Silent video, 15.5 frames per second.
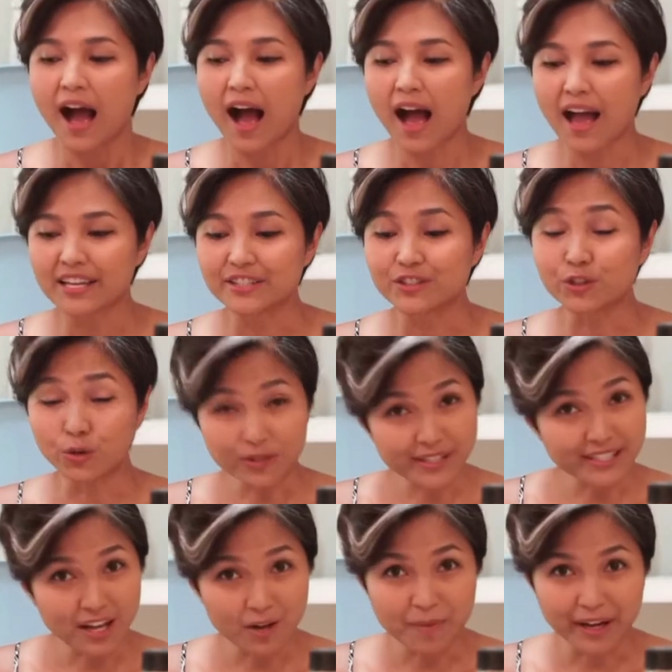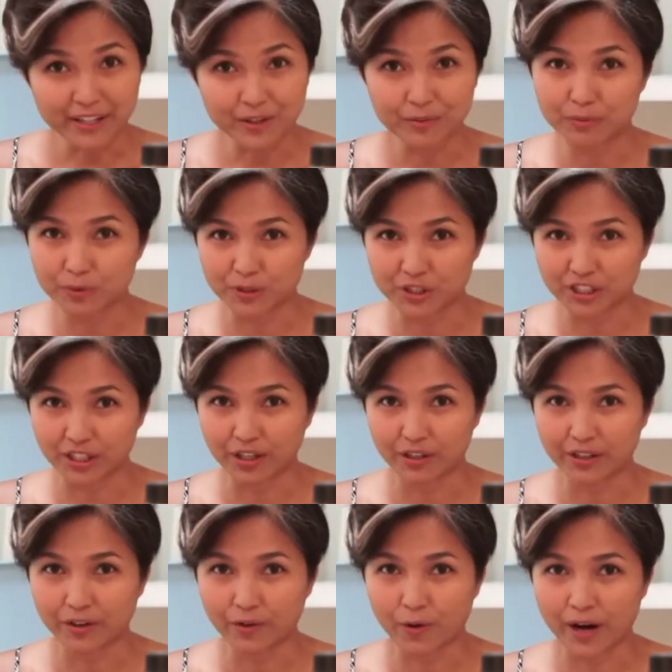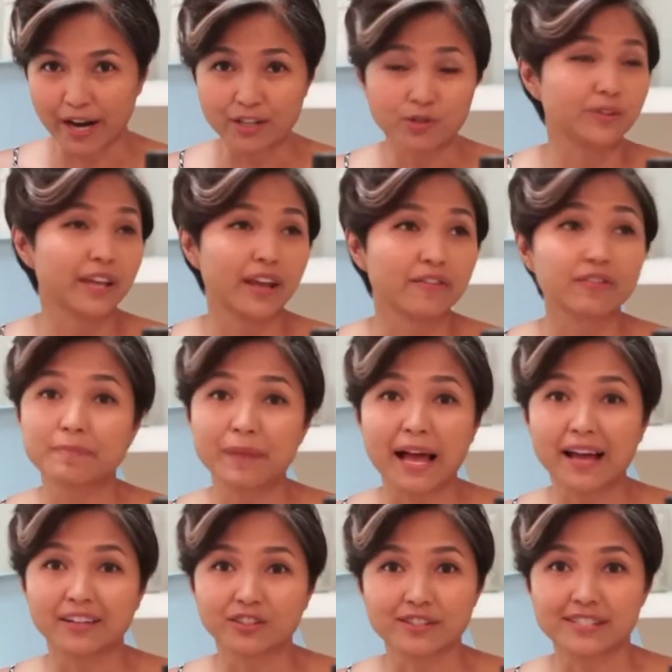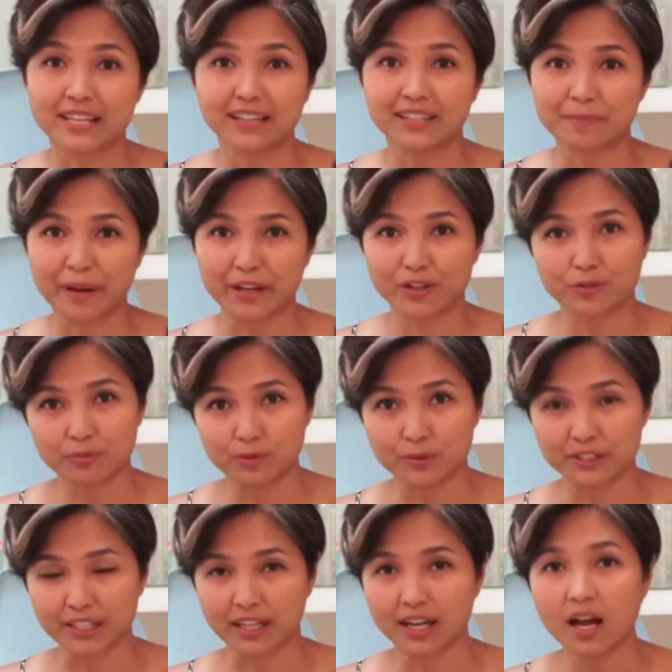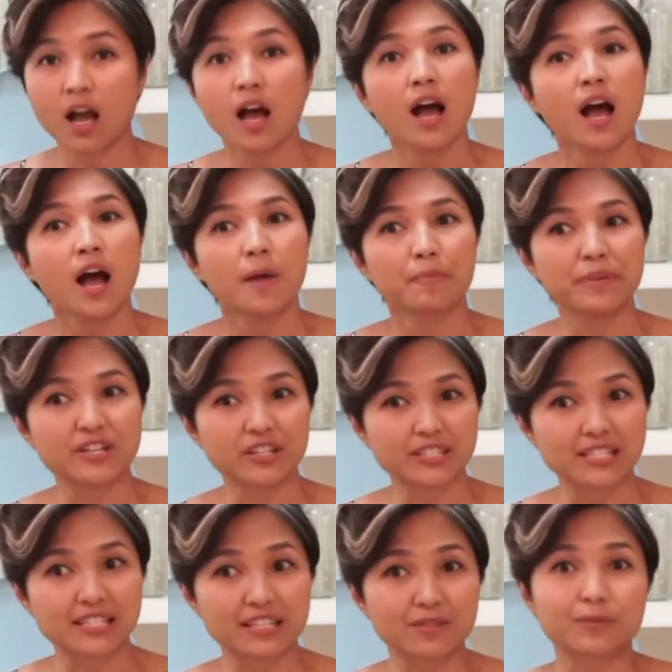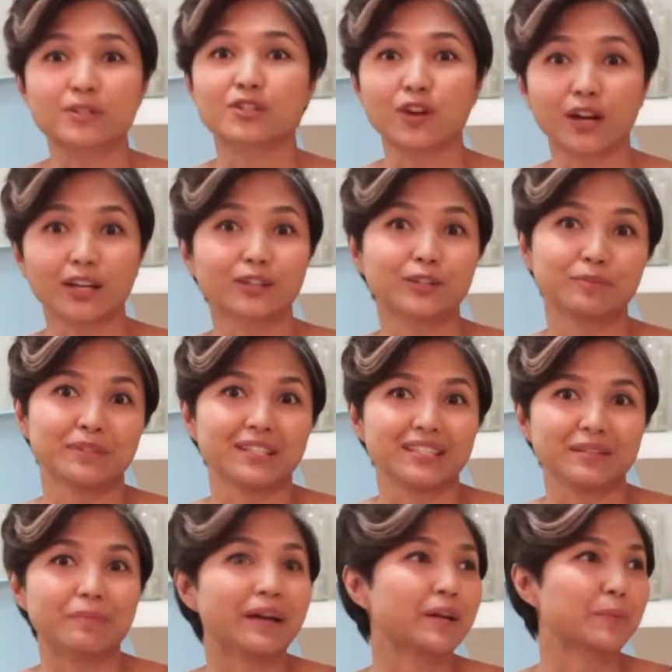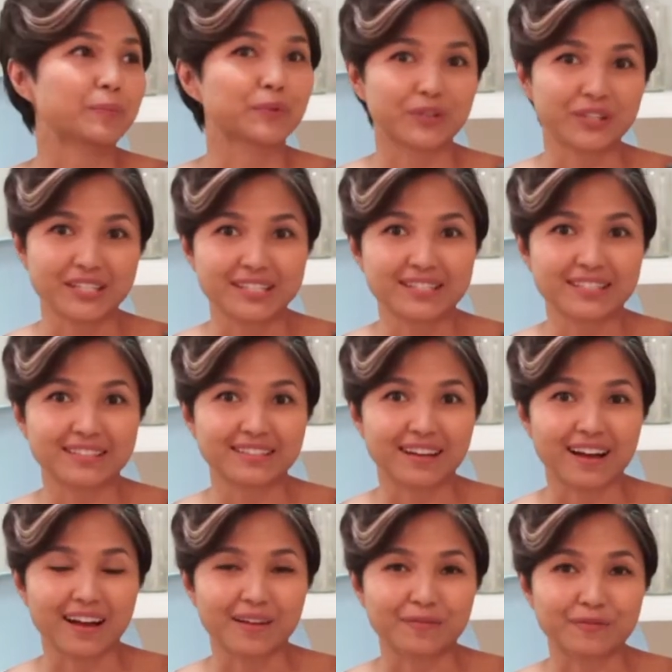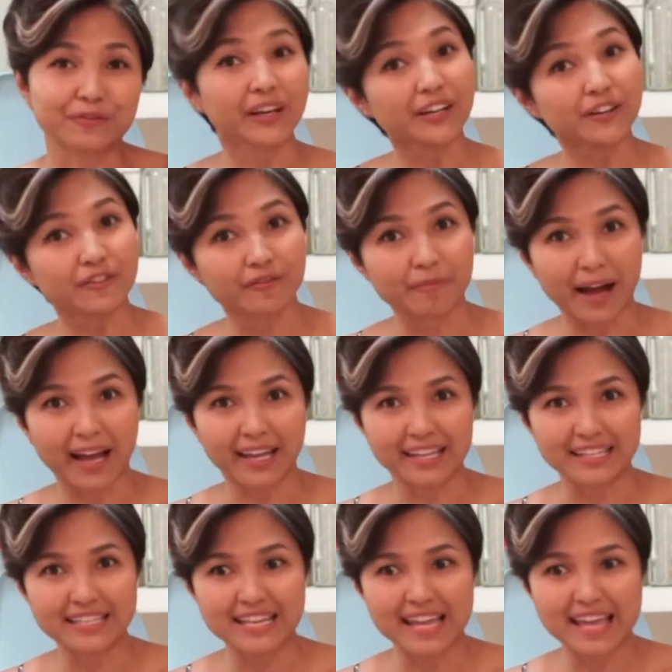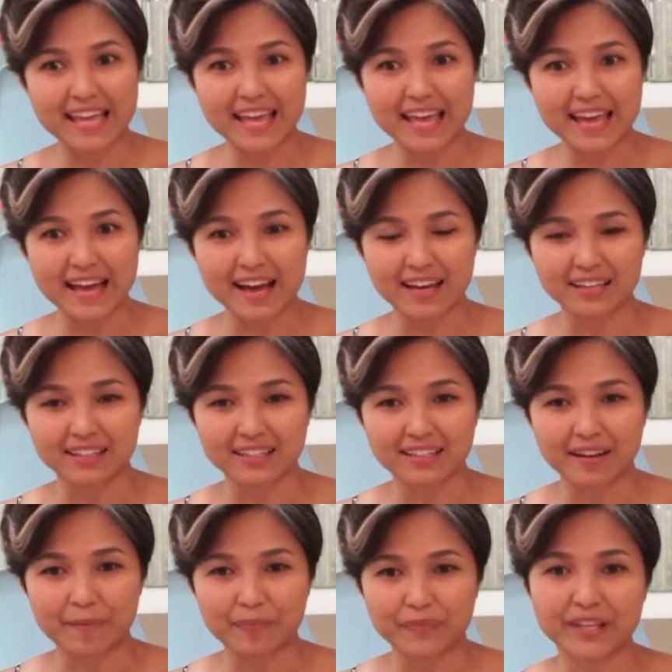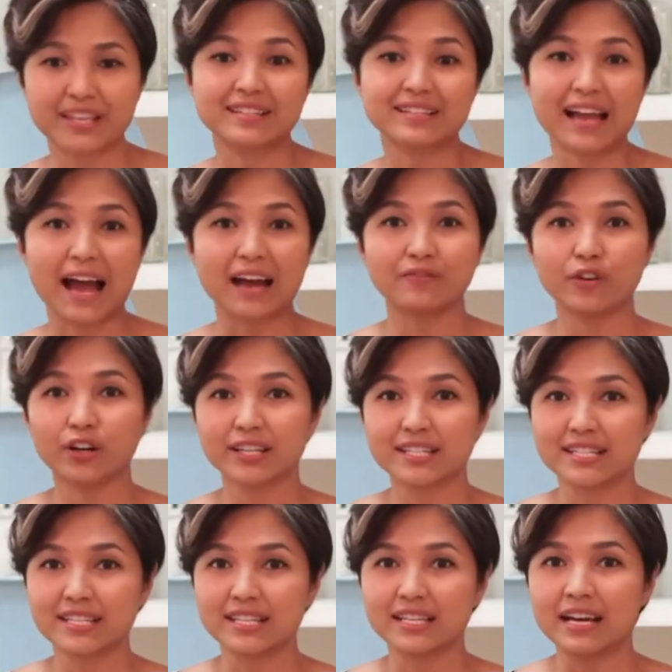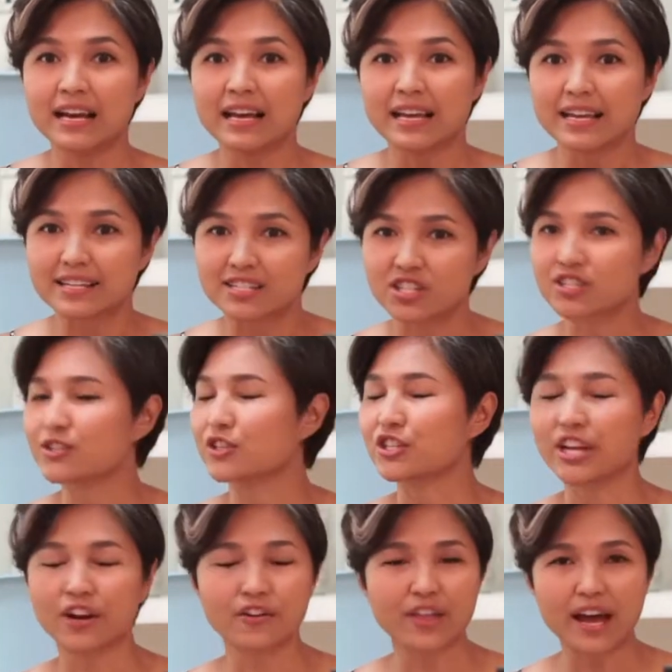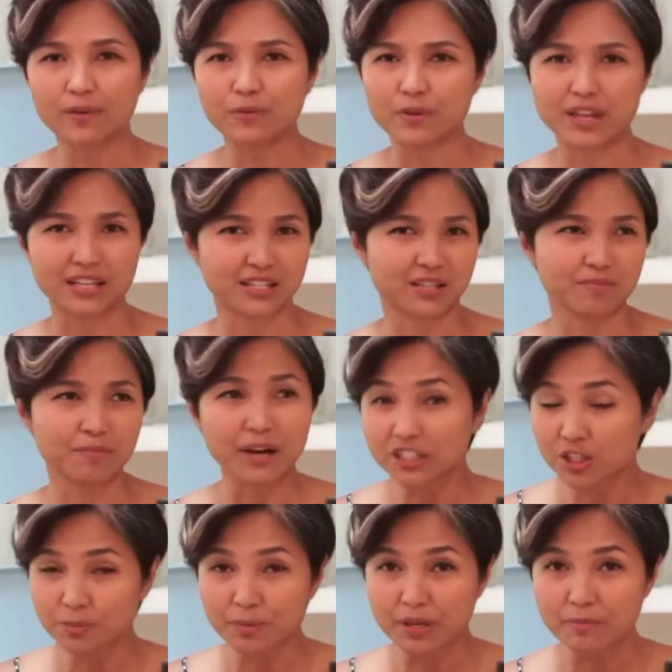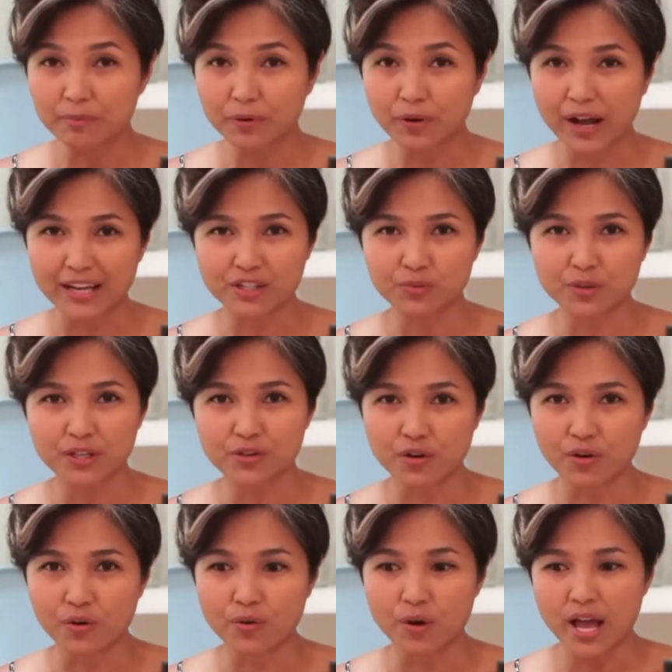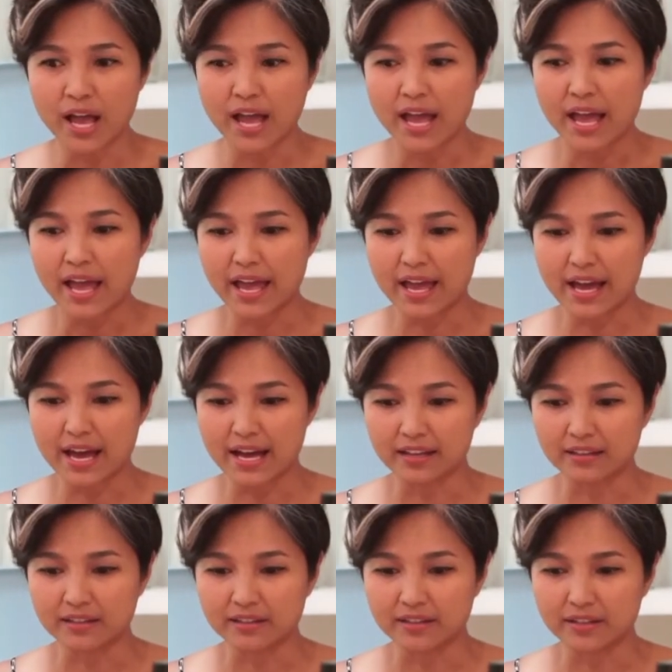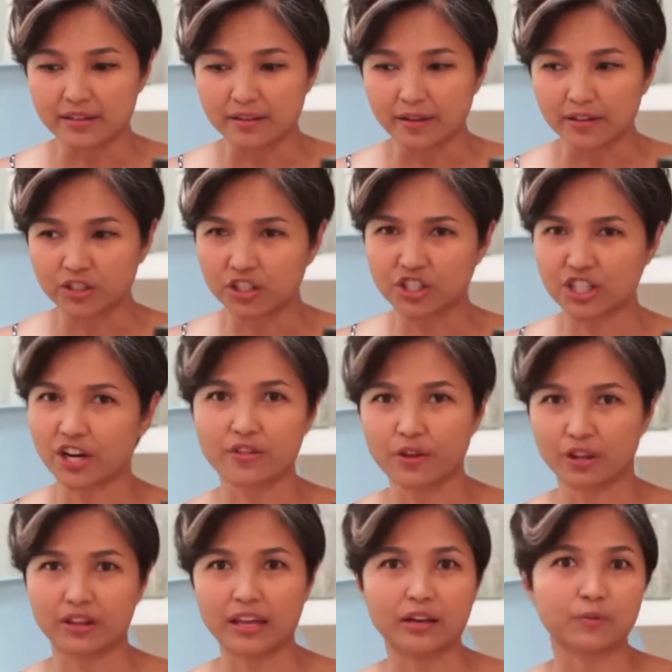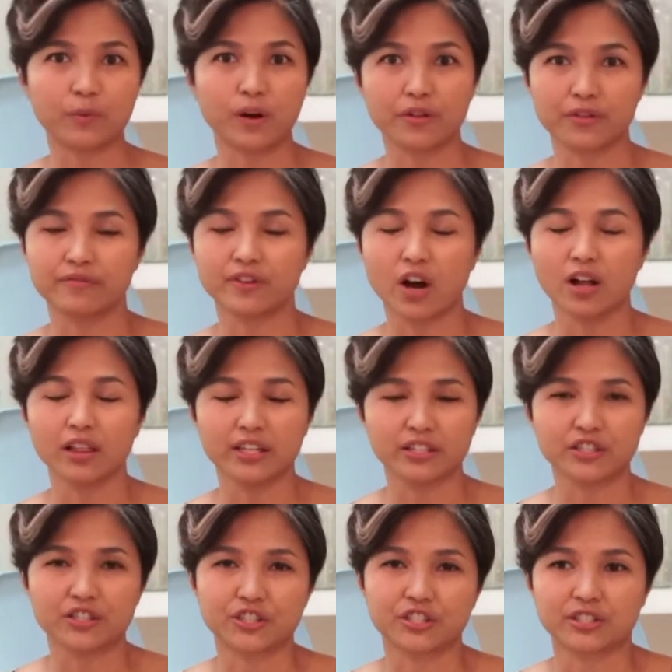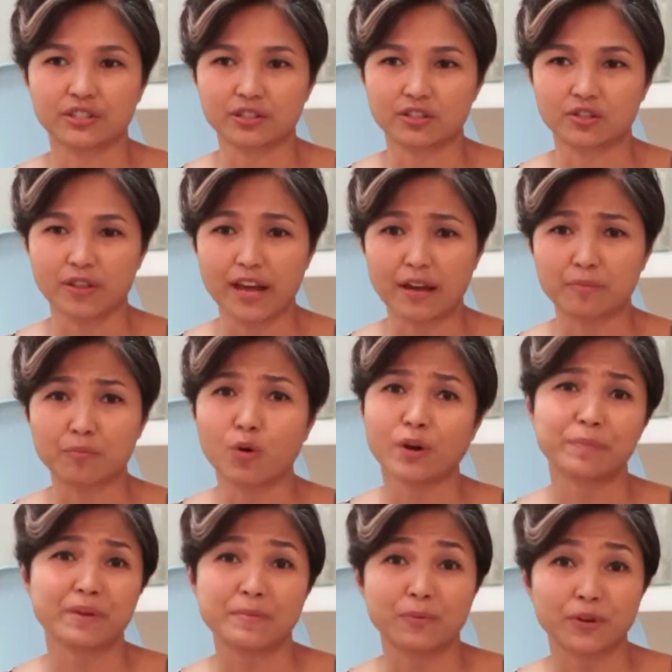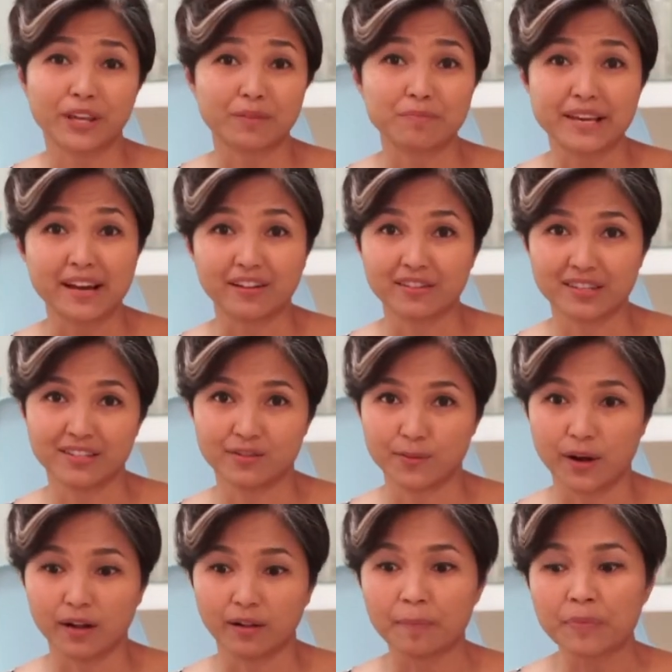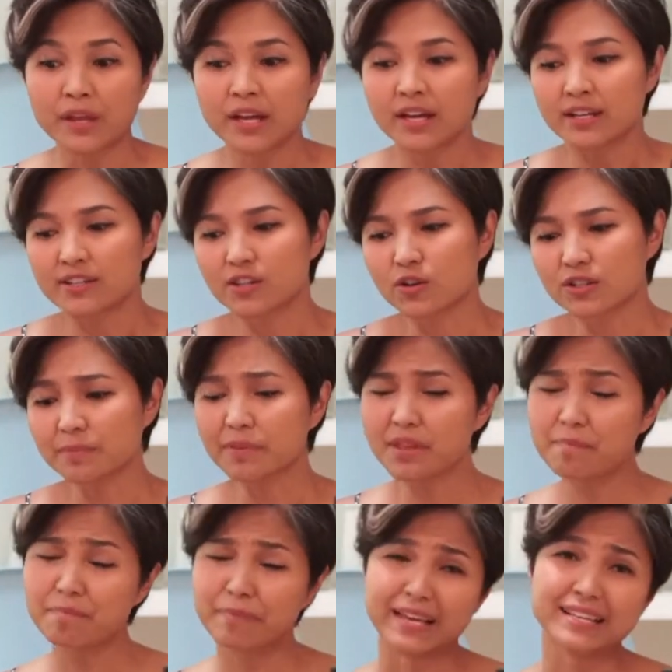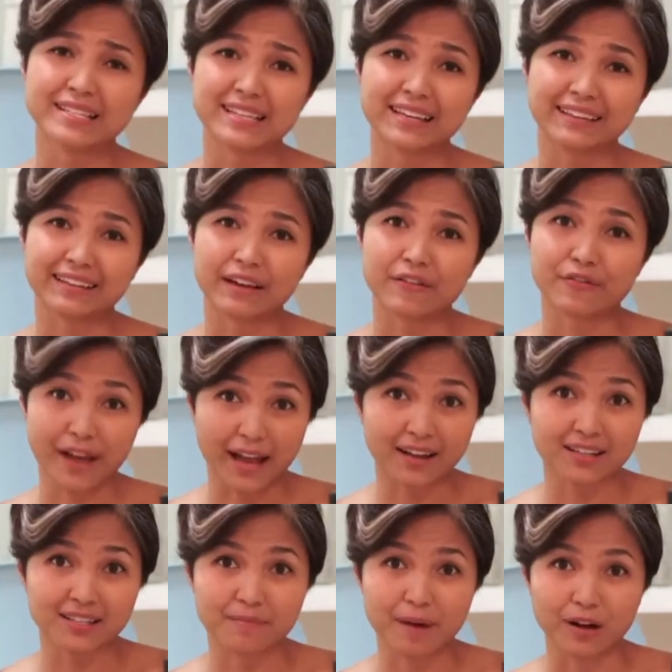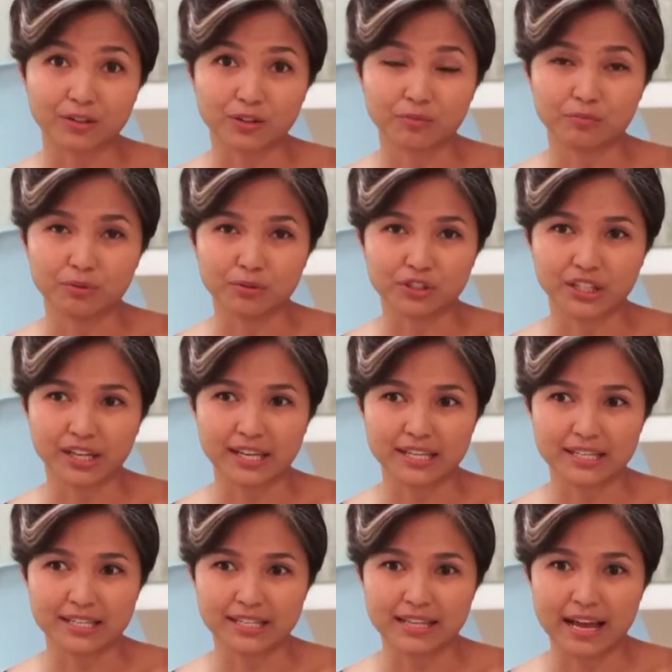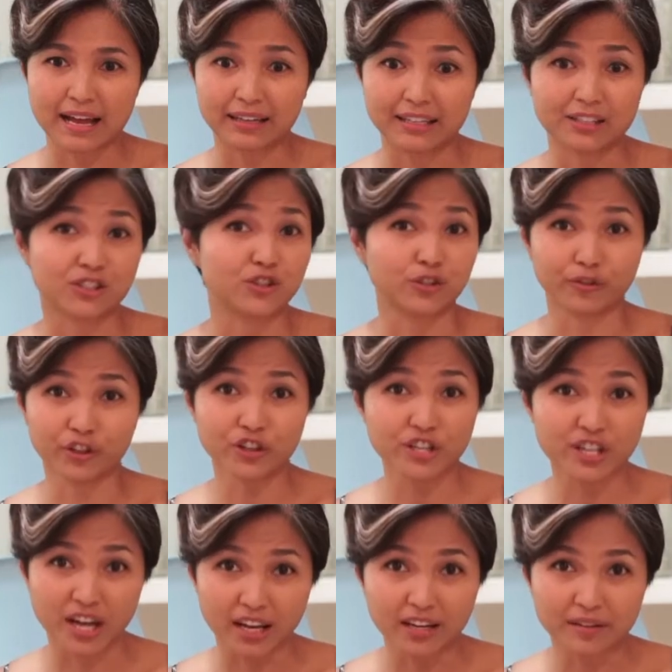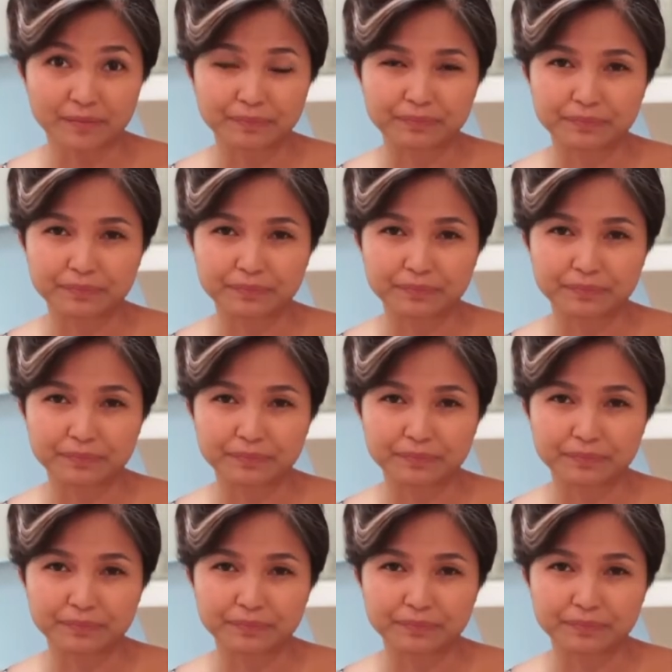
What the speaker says: I don't sell my kombucha, or I don't ever plan on selling my kombucha, because this was taught to me by a priest friend of mine, and his advocacy is just to share that with as much people as we know, and just share that wealth of knowledge so that more people can be healthy as well. So some of the basic facts about kombucha is that it's good for your gut.